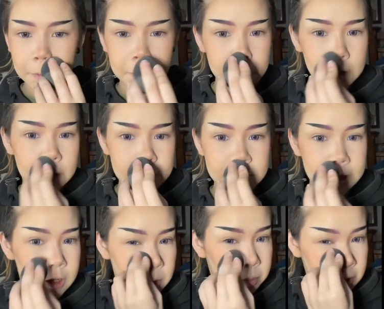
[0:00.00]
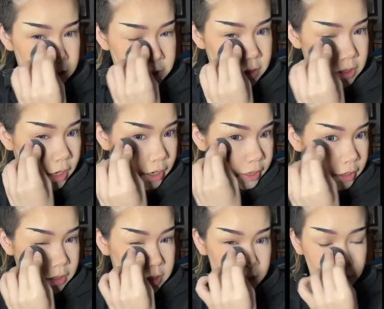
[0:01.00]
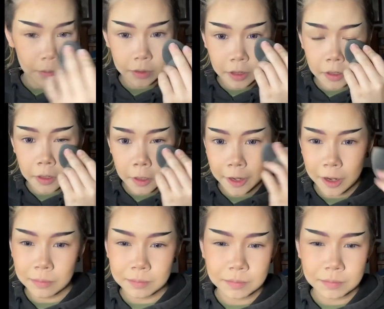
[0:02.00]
try and set the places that I need to set with it, you know?